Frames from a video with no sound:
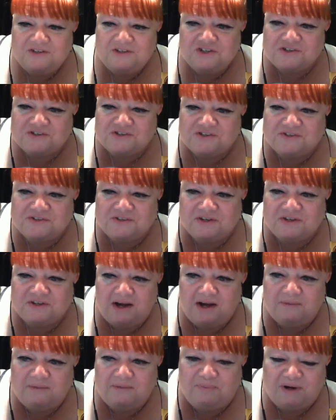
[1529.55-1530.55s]
just
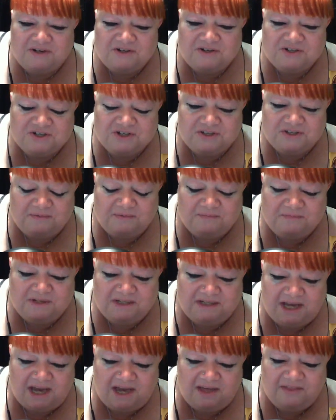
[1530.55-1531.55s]
got a bunch of them
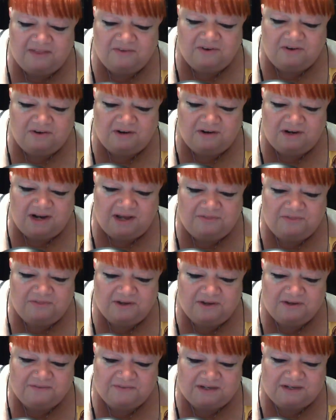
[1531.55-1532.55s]
together, and I
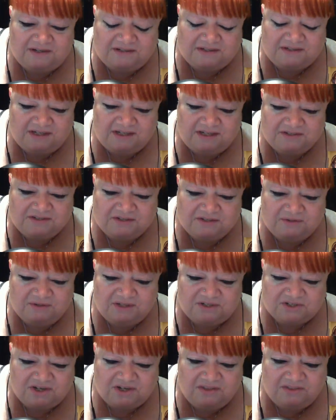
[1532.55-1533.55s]
think they did it to
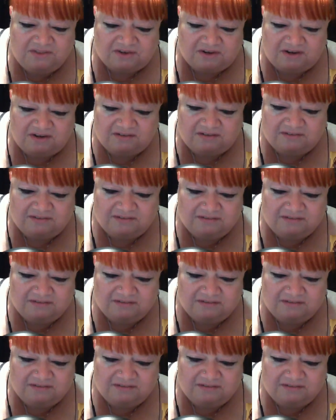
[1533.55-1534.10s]
each other.